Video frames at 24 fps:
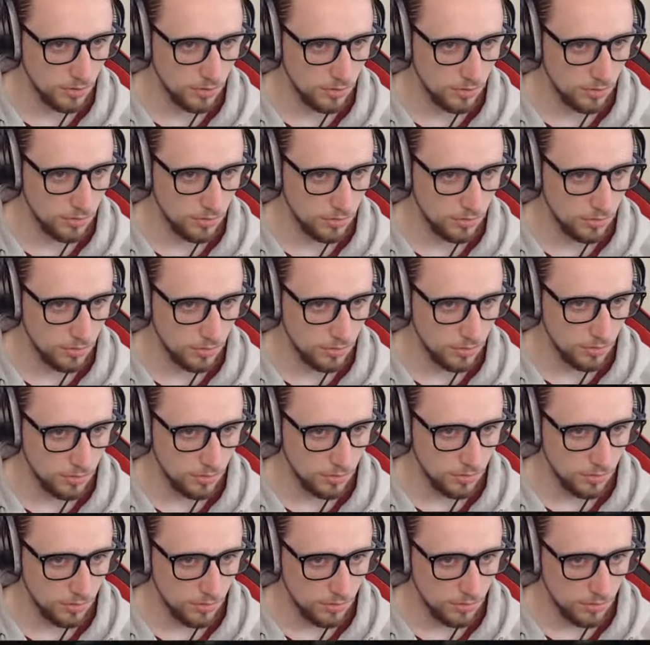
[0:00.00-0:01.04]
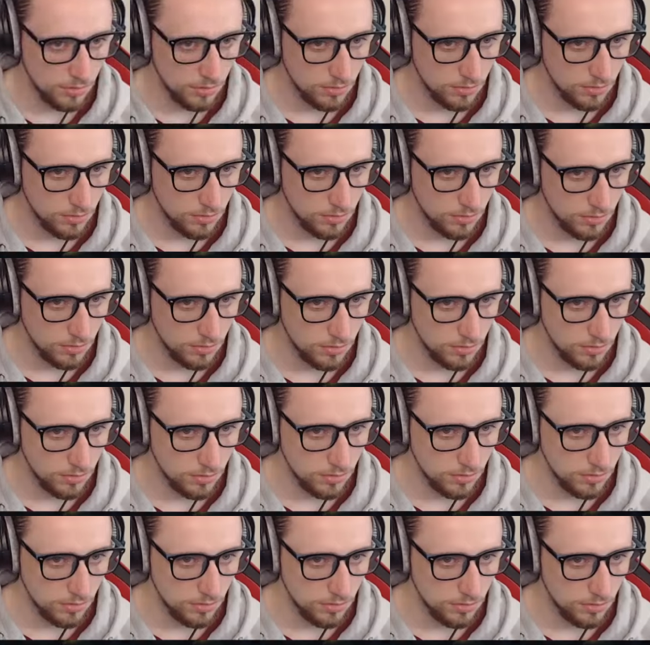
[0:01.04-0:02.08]

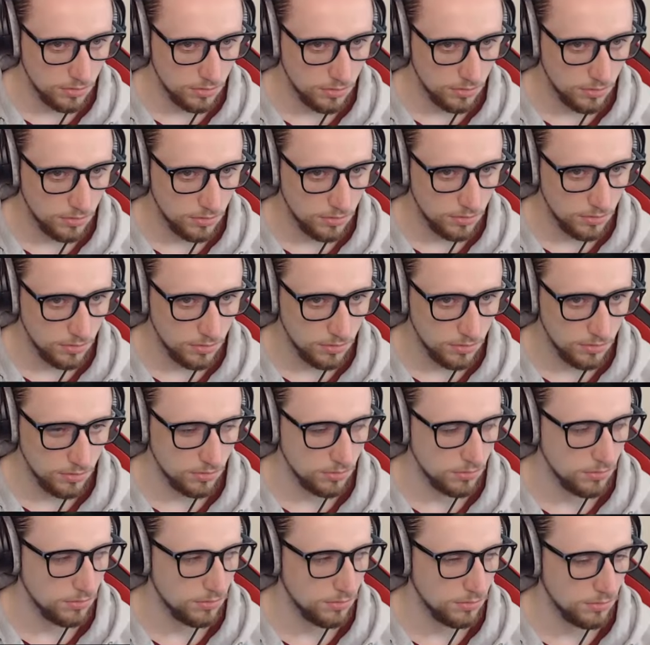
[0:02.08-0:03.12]
(no one is talking)